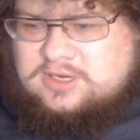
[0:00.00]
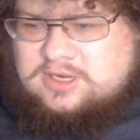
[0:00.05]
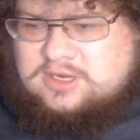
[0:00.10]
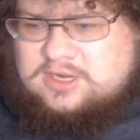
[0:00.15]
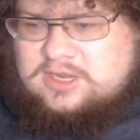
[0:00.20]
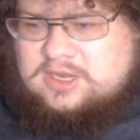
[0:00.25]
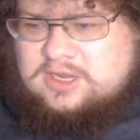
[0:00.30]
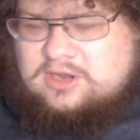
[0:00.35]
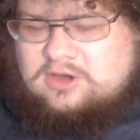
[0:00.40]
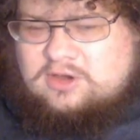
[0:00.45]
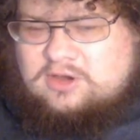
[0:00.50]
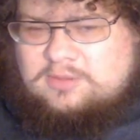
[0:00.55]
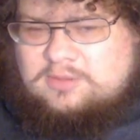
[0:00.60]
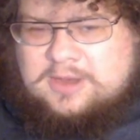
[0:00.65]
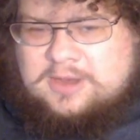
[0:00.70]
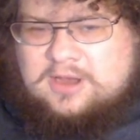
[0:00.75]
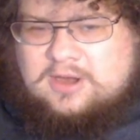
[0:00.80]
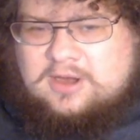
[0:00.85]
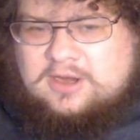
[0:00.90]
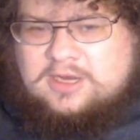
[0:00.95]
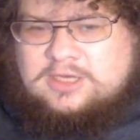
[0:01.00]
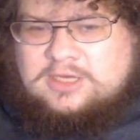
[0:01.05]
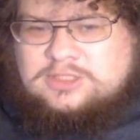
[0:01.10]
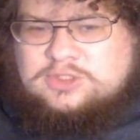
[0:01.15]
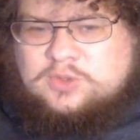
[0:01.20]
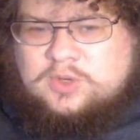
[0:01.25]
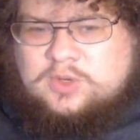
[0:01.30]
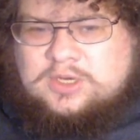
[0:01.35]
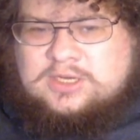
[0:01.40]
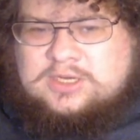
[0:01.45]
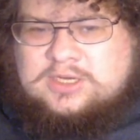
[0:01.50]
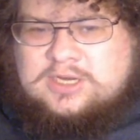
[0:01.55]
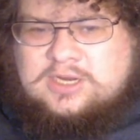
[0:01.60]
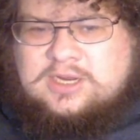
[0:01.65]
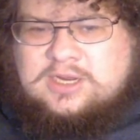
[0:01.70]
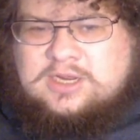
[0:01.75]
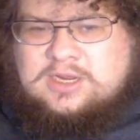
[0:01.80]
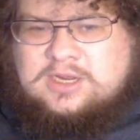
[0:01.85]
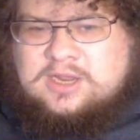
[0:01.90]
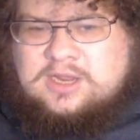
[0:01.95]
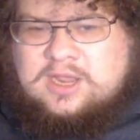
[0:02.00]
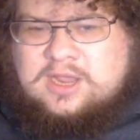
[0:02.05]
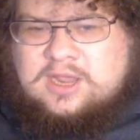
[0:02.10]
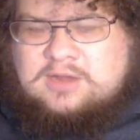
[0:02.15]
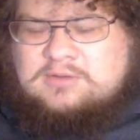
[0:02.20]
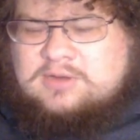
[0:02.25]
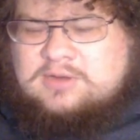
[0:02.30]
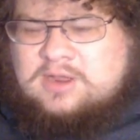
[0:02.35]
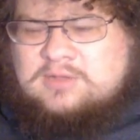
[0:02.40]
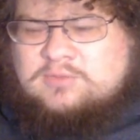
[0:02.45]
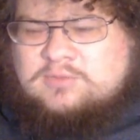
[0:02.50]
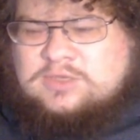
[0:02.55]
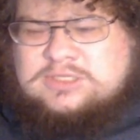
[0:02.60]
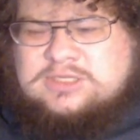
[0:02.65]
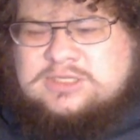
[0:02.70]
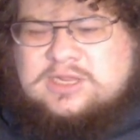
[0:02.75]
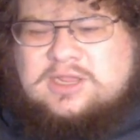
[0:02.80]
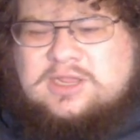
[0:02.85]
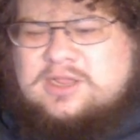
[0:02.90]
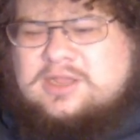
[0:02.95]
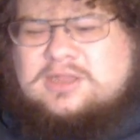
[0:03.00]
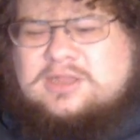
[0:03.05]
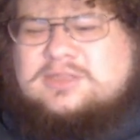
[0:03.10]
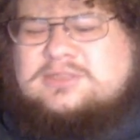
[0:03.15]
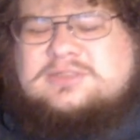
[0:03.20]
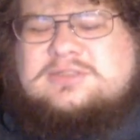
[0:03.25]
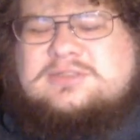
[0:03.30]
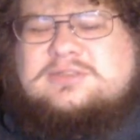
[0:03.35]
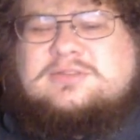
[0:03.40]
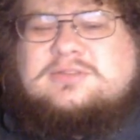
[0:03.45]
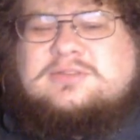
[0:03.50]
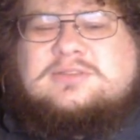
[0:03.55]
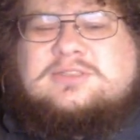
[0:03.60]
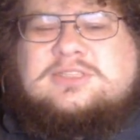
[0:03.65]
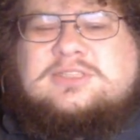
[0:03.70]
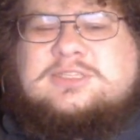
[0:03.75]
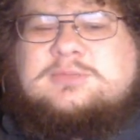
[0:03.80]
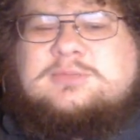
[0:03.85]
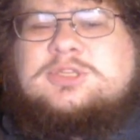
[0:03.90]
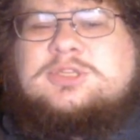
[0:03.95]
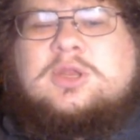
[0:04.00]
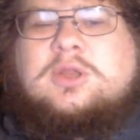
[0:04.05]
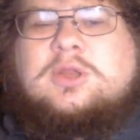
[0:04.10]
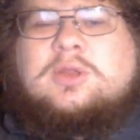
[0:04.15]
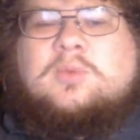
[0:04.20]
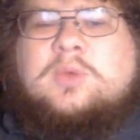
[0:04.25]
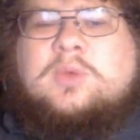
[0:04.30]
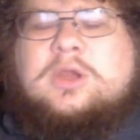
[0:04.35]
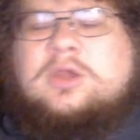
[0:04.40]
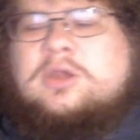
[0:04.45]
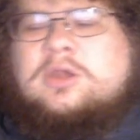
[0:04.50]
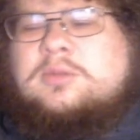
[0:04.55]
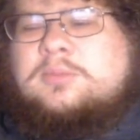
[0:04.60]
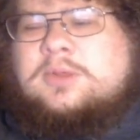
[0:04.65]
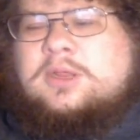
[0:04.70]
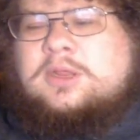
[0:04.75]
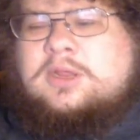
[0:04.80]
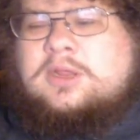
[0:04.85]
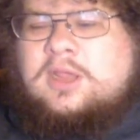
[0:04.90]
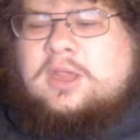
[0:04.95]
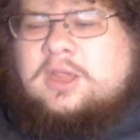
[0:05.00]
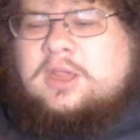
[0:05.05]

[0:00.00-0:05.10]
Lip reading: Hitler apparently enjoyed tea, and which seems totally weird to me.